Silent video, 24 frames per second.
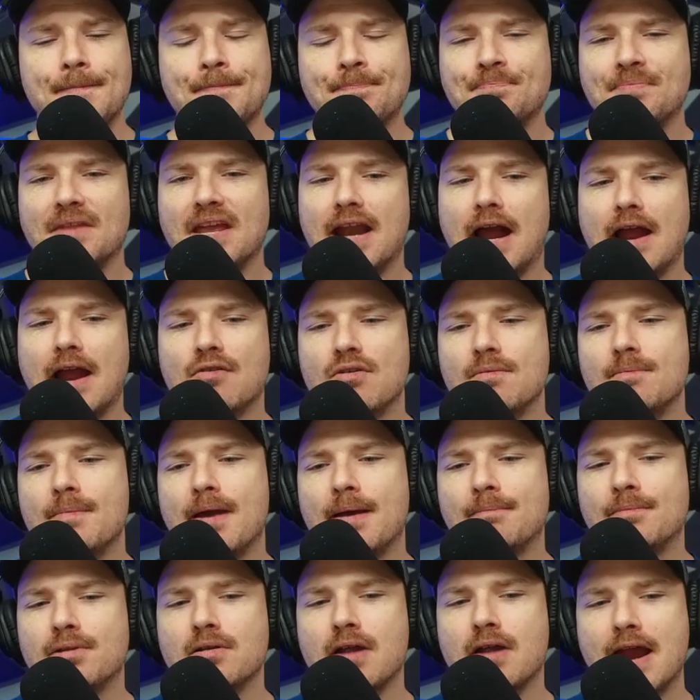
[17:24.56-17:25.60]
And I
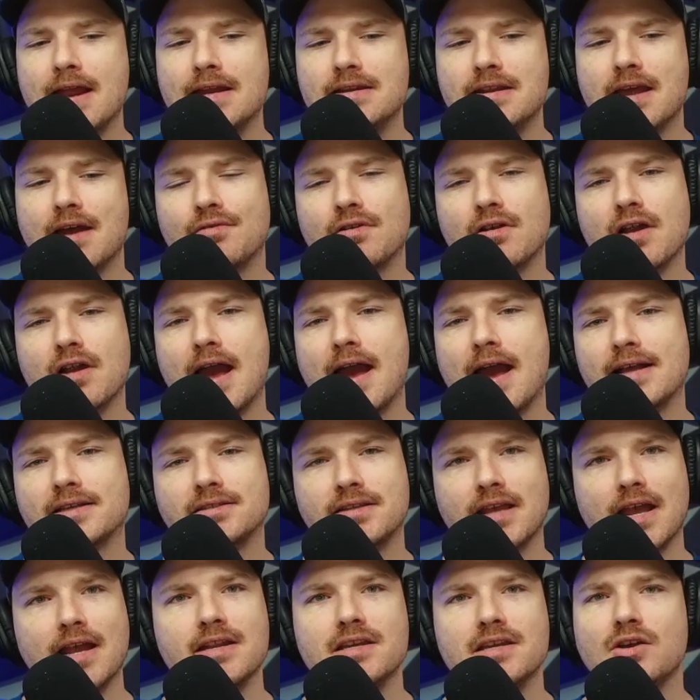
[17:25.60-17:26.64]
remember I never asked
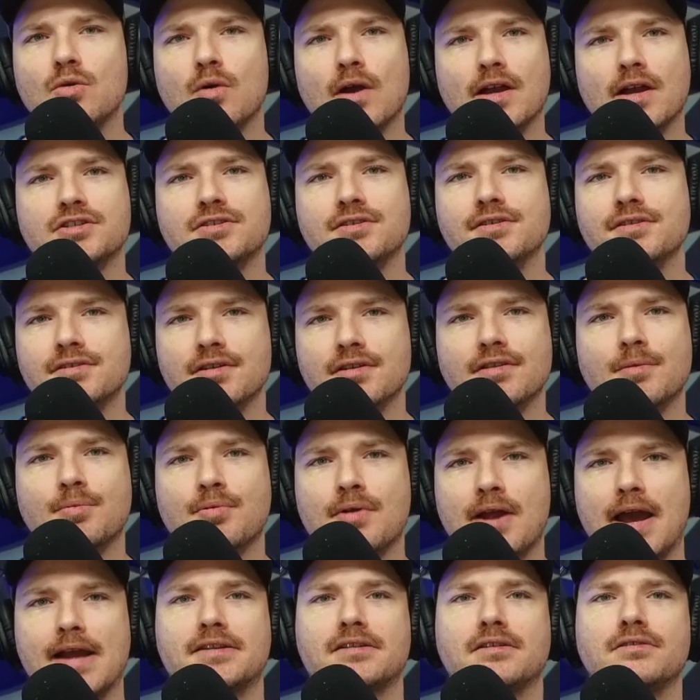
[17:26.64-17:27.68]
any questions on the
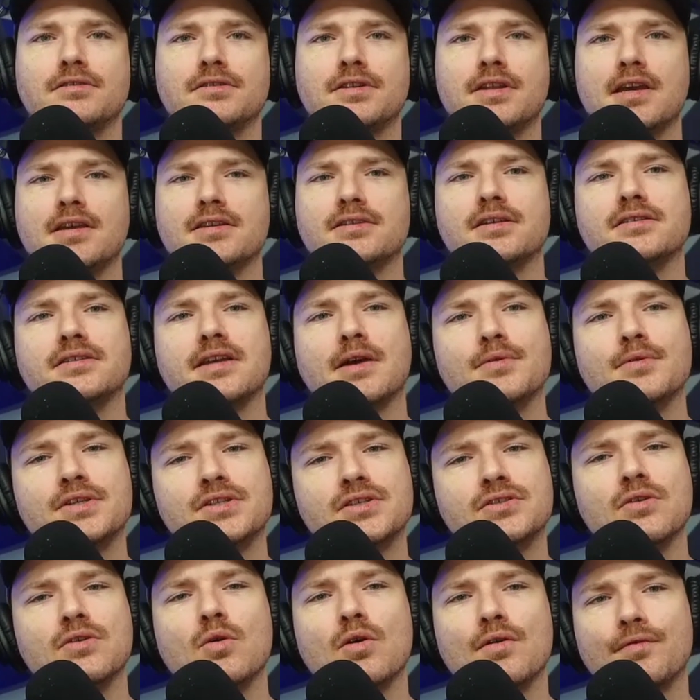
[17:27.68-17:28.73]
practical days because I was
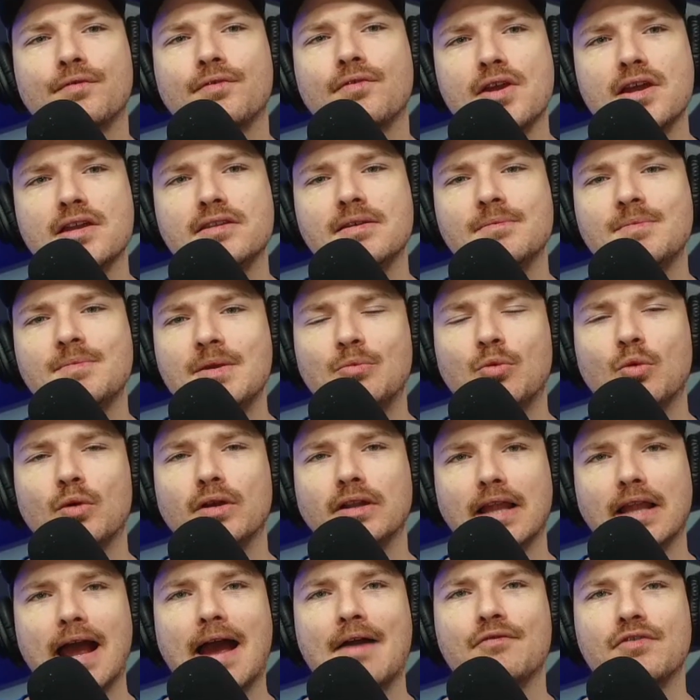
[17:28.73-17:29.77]
so afraid that people would
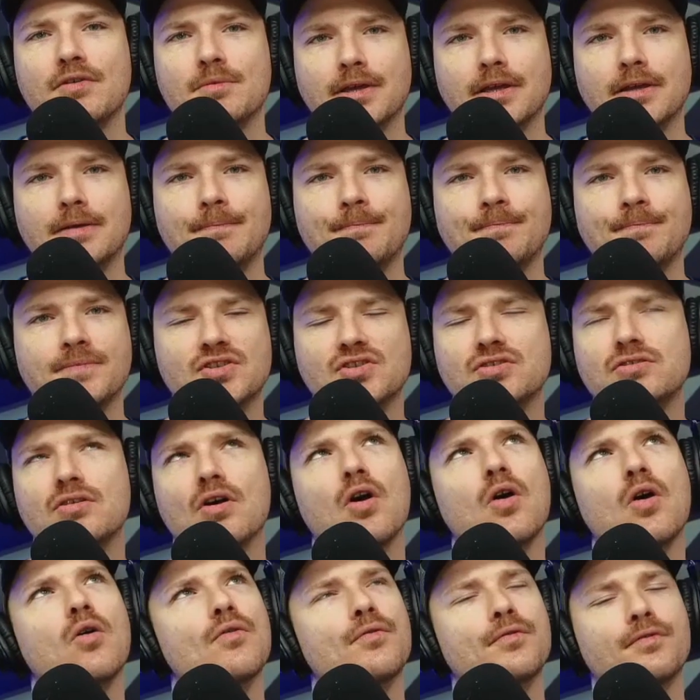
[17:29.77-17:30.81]
laugh at me.
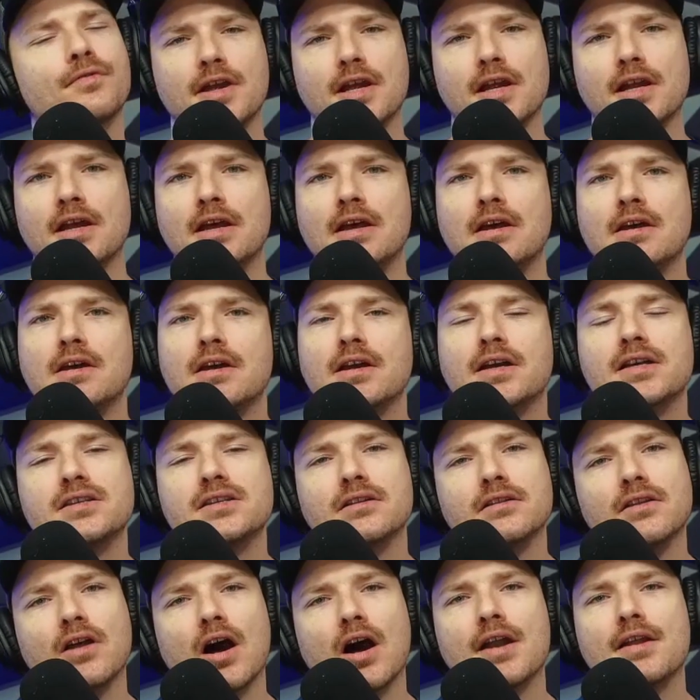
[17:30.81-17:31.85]
So hmm. afraid. Because a
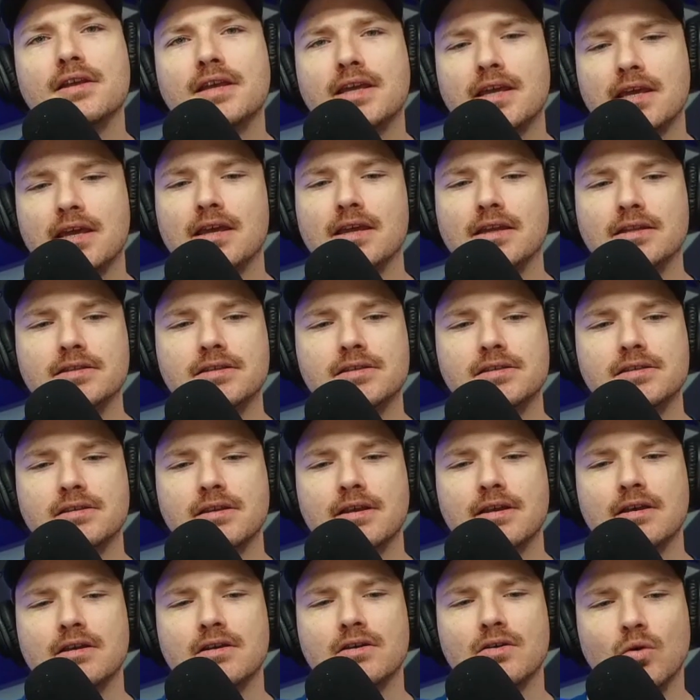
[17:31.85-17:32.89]
lot of the kids
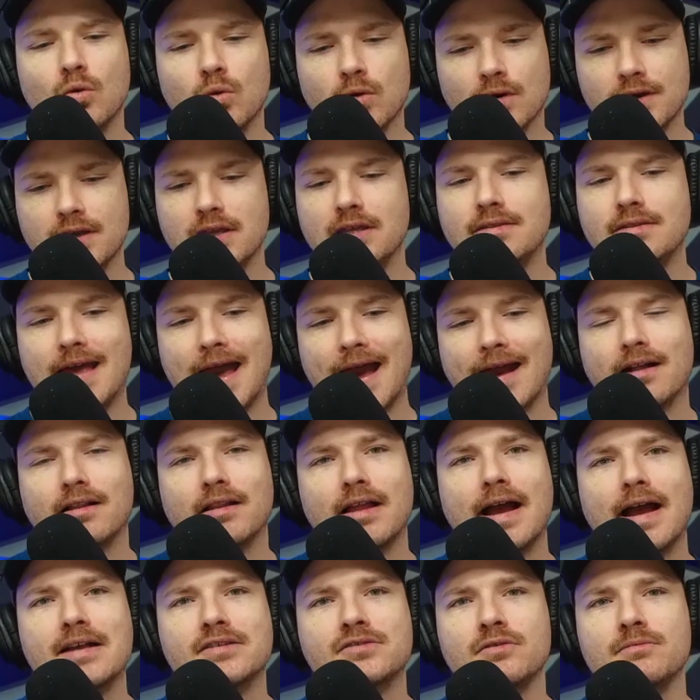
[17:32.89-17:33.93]
who were in that
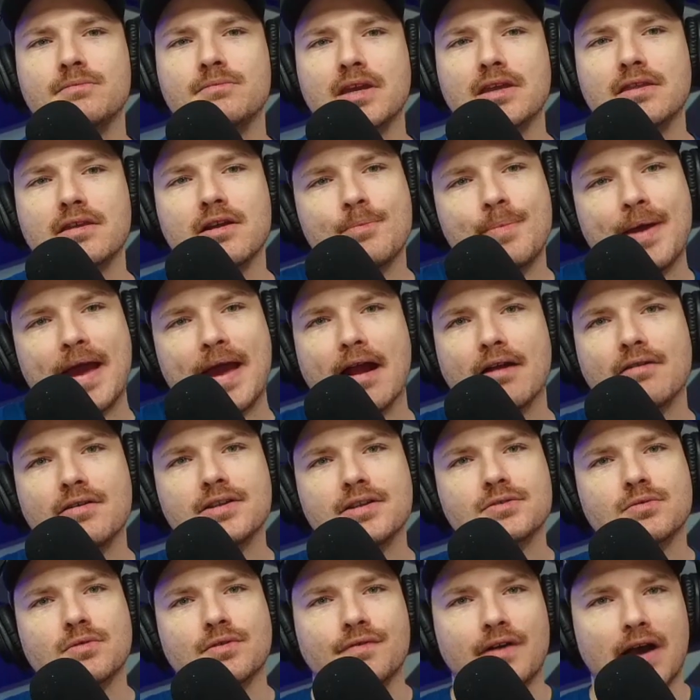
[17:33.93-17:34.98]
class with me, their
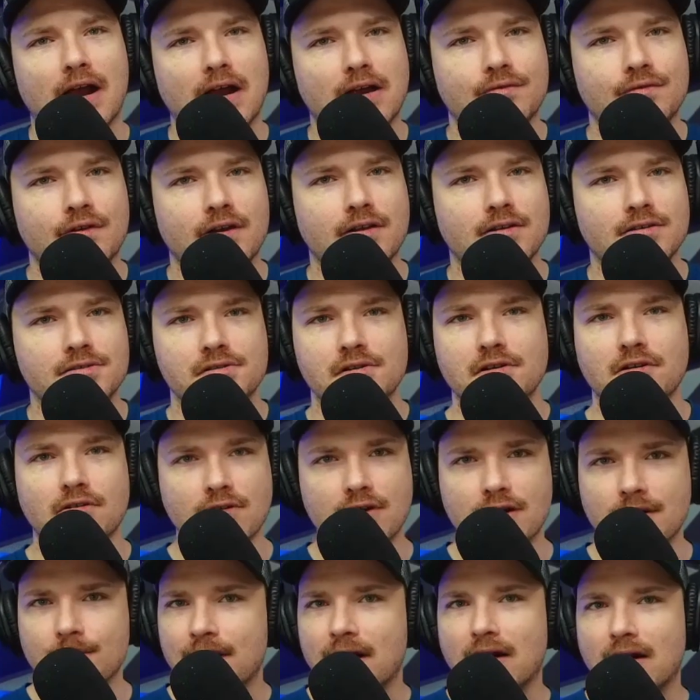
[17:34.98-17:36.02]
parents were firefighters, their
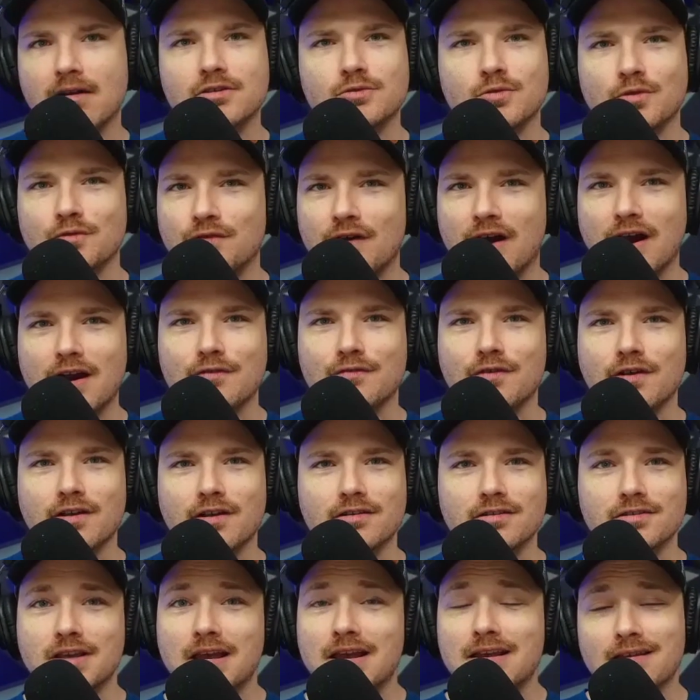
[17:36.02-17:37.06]
grandparents were
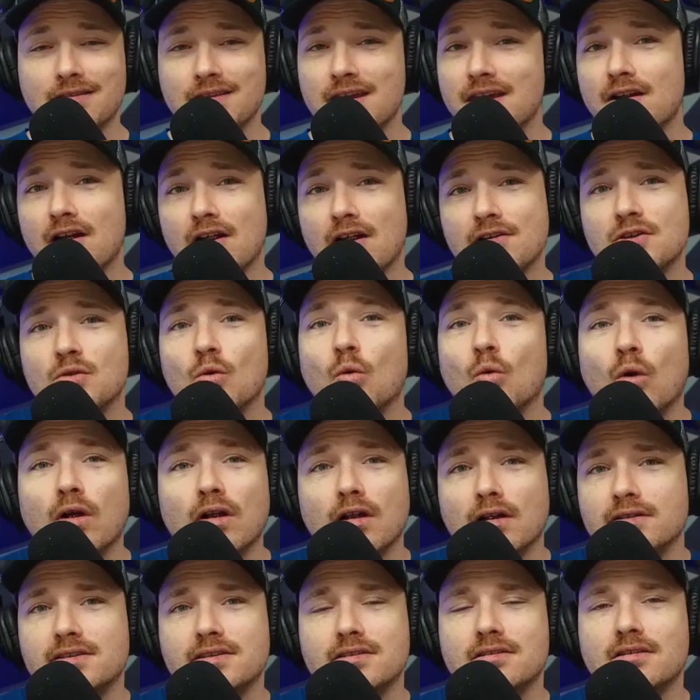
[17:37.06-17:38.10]
firefighters. They'd already
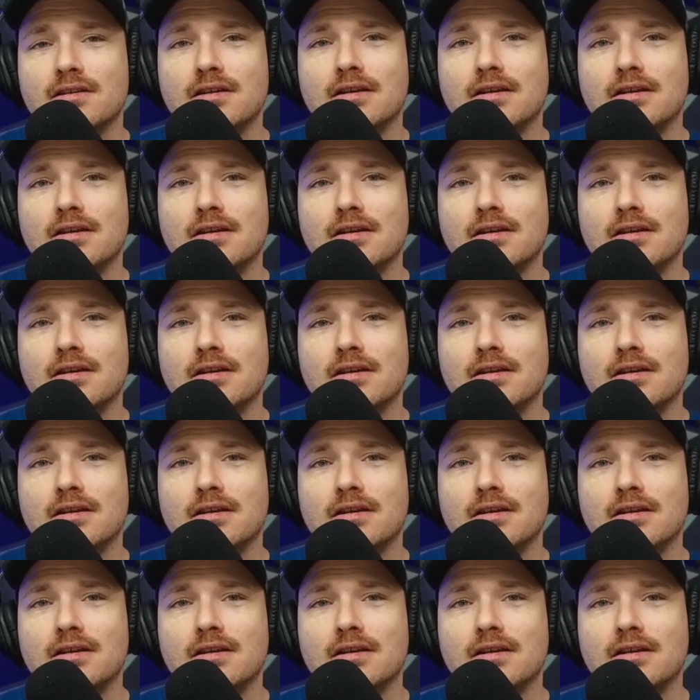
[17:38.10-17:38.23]
worked